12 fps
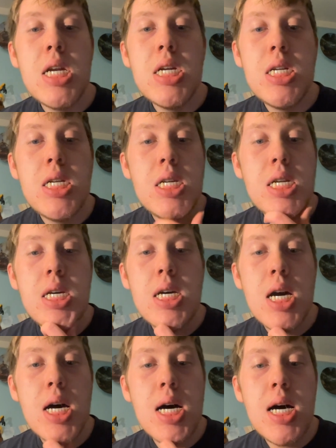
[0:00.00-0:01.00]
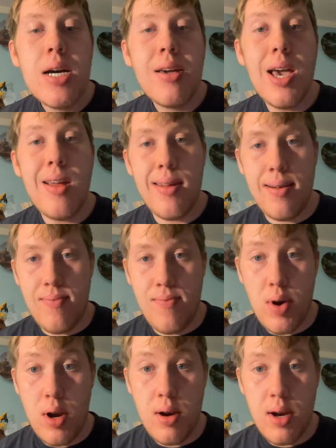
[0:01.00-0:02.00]
Okay then.
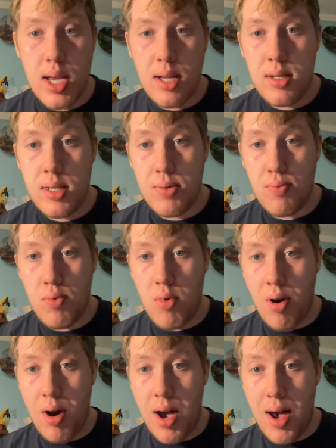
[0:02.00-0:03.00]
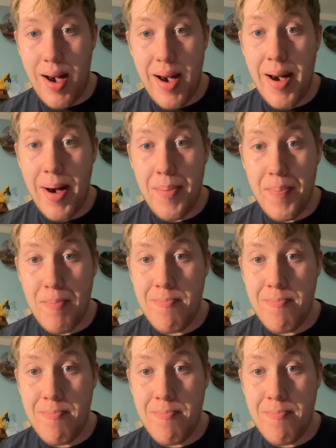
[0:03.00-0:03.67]
For next, okay